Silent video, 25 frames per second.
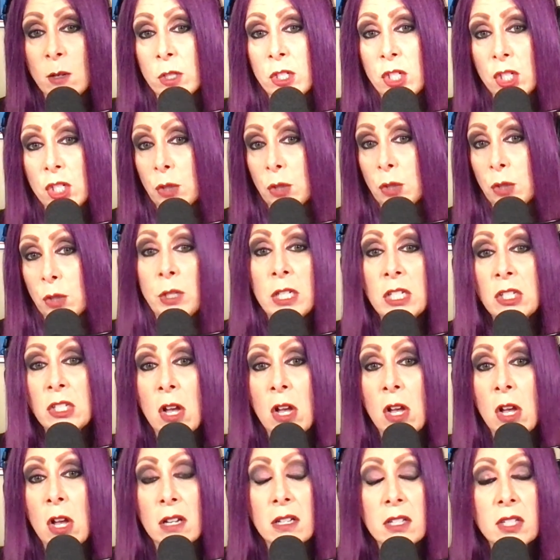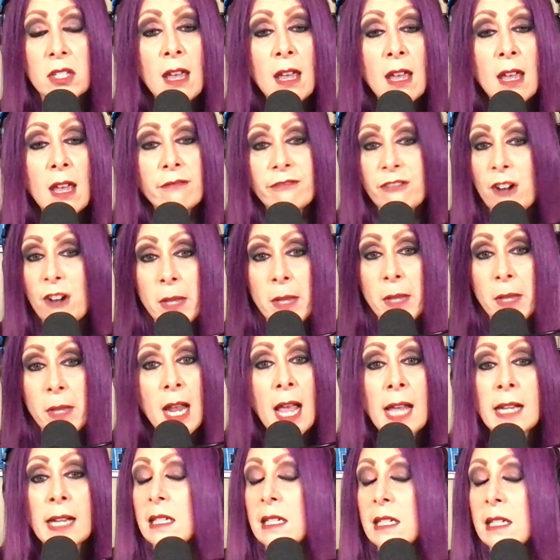which is 3 songs from the
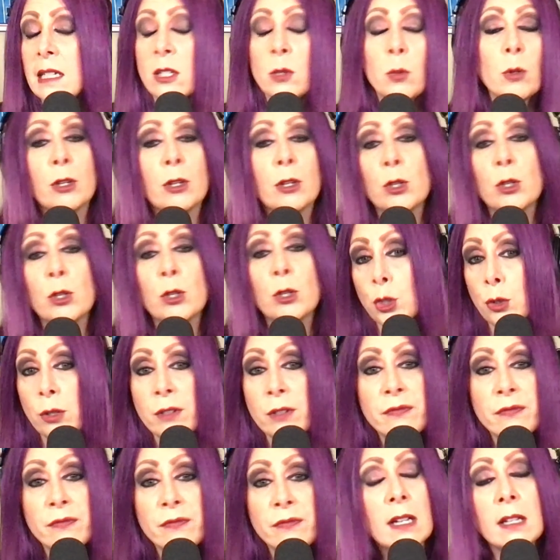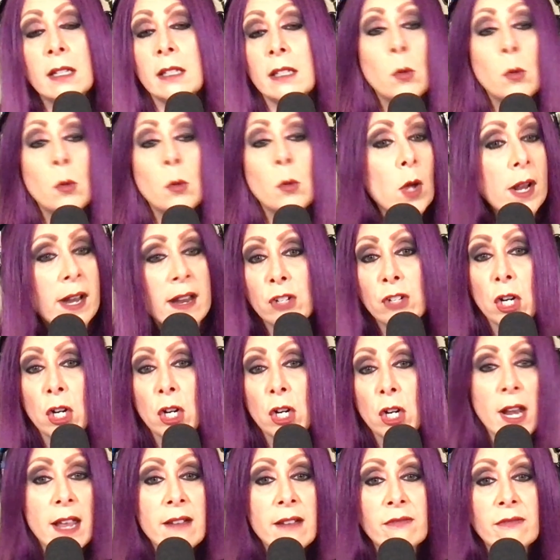90s with trivia and
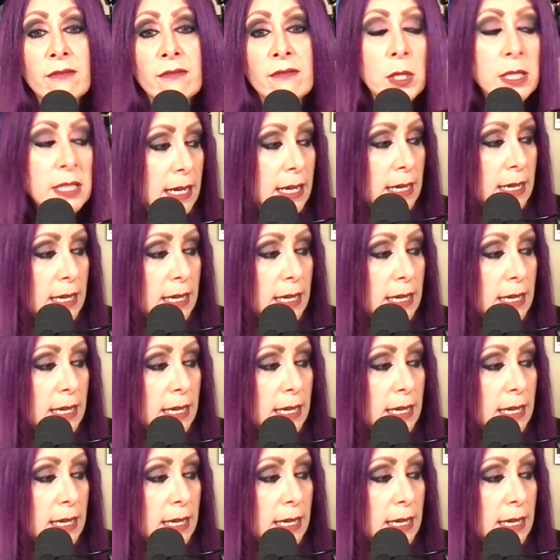whatever every weekday